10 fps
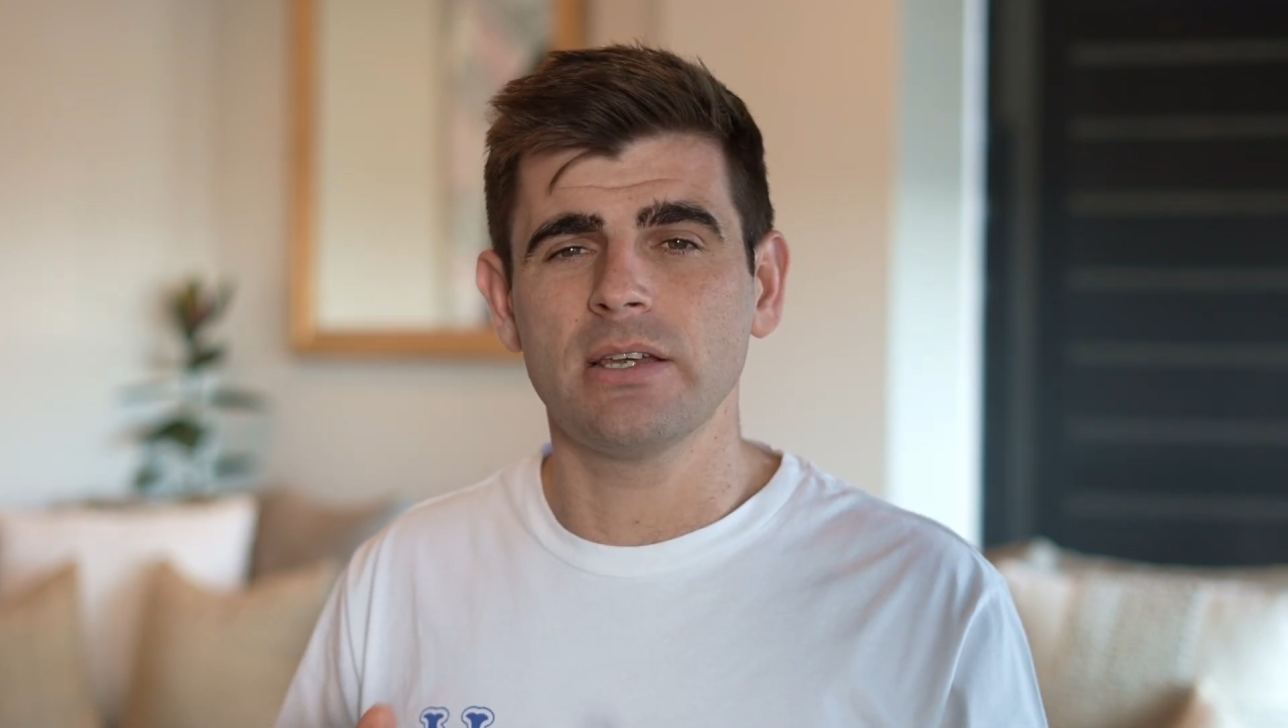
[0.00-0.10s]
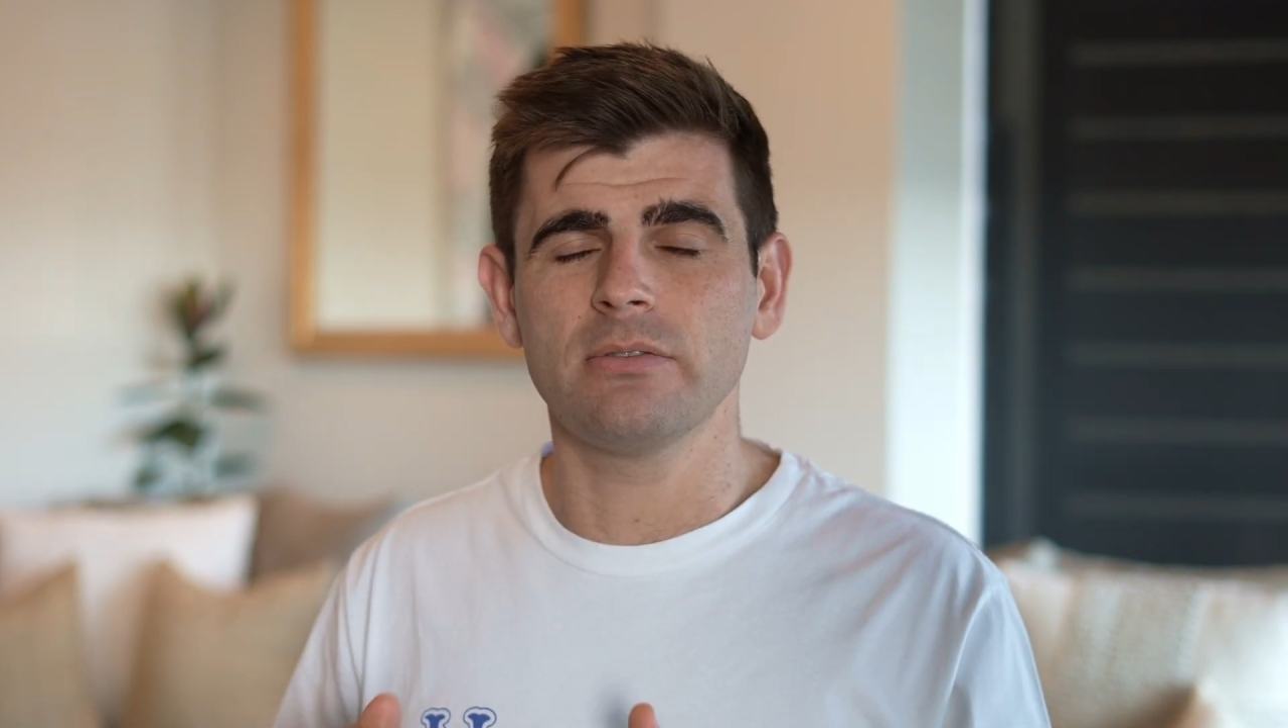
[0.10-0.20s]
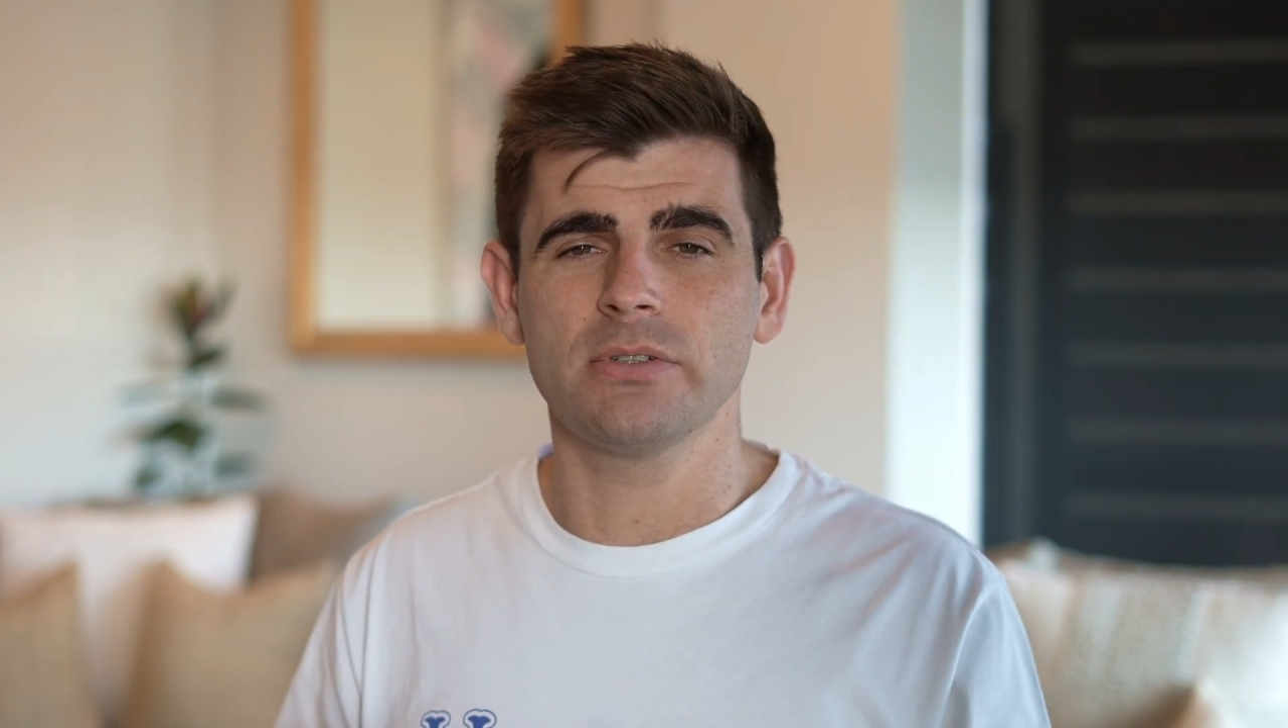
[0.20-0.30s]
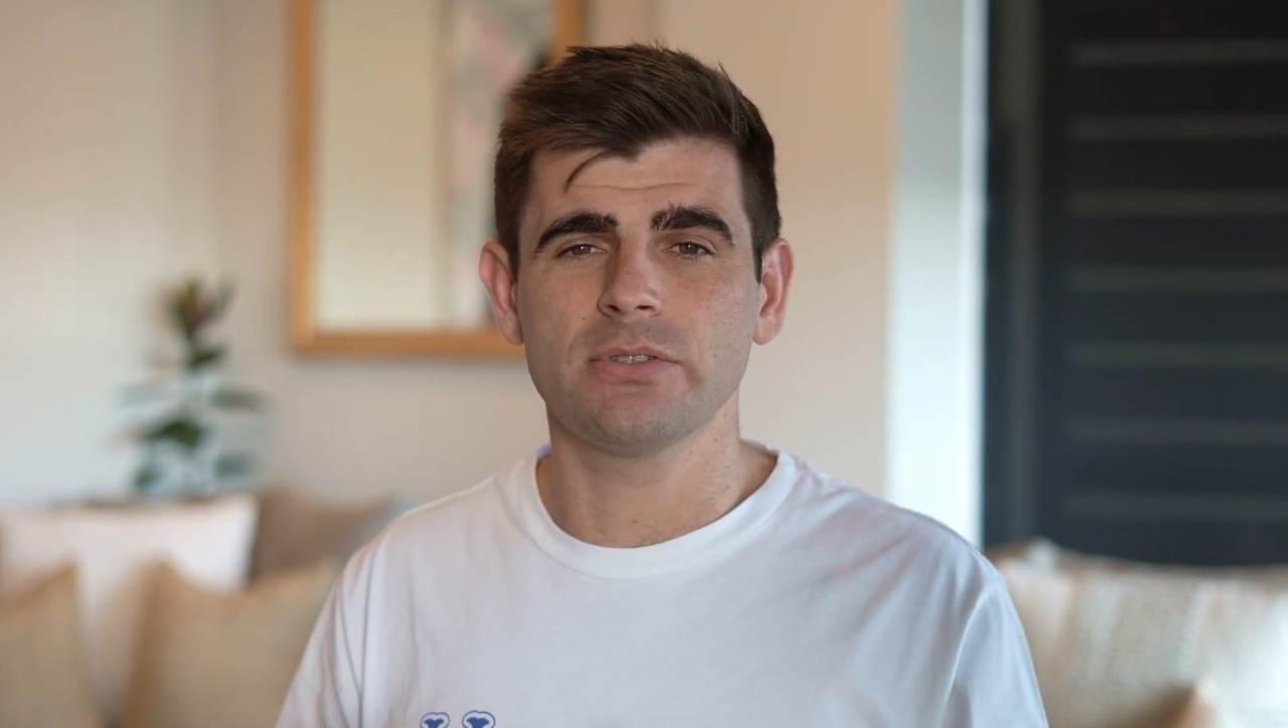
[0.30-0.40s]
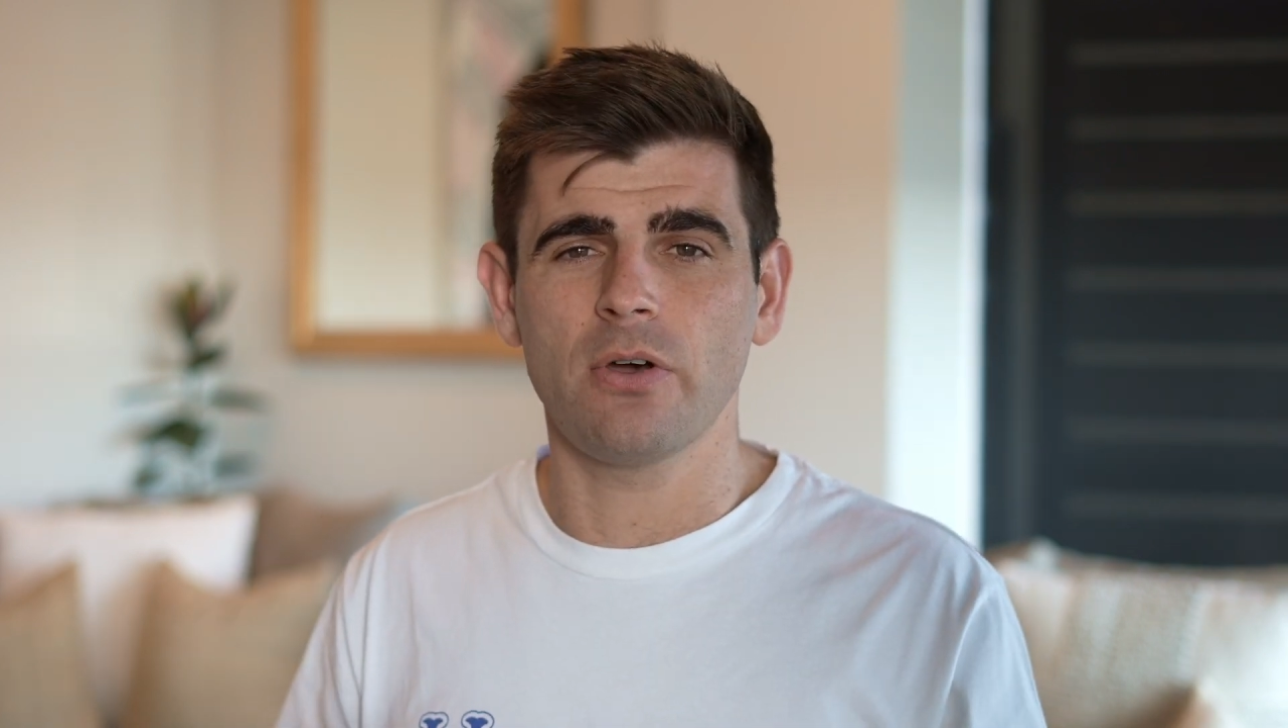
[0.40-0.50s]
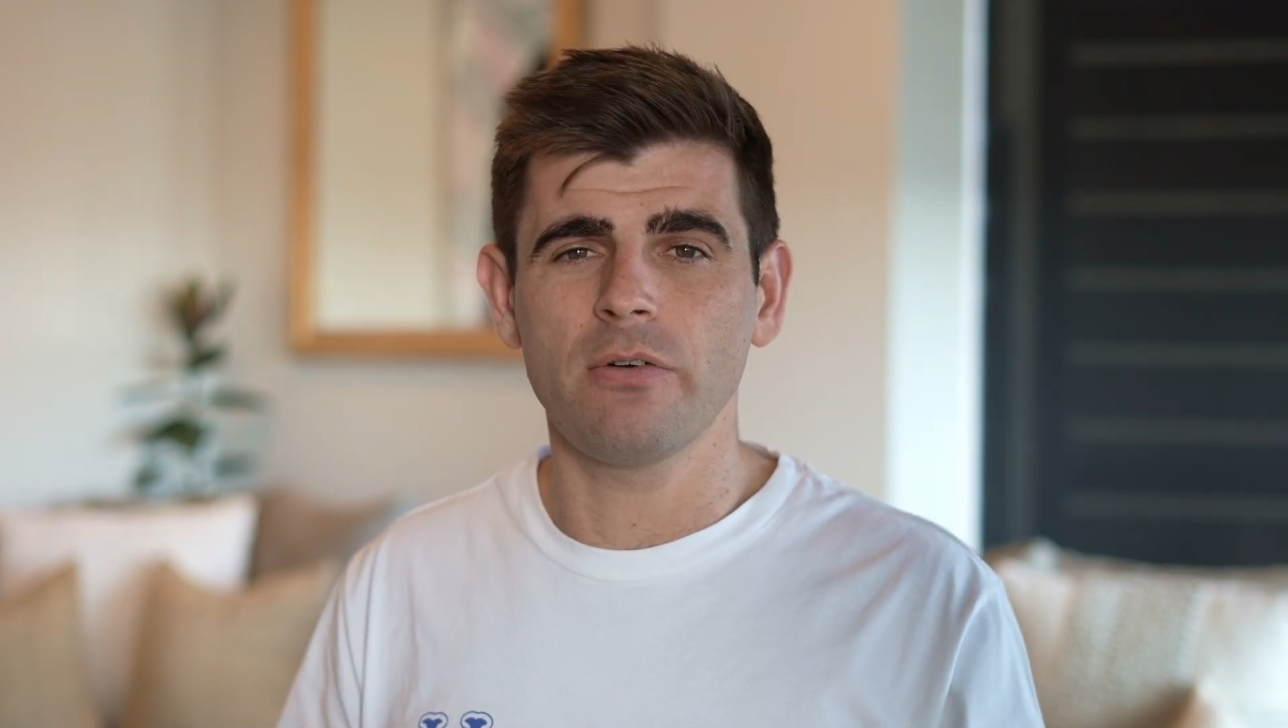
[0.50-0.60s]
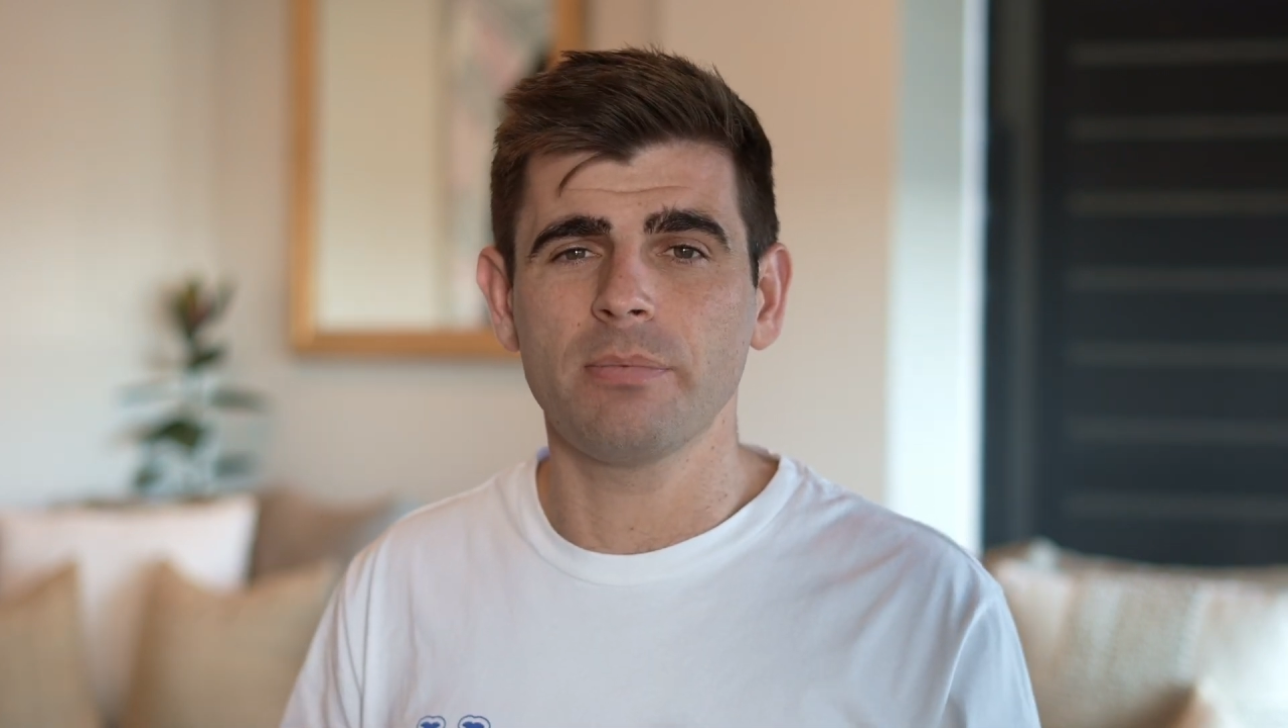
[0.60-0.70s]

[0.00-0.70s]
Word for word: in Resolve,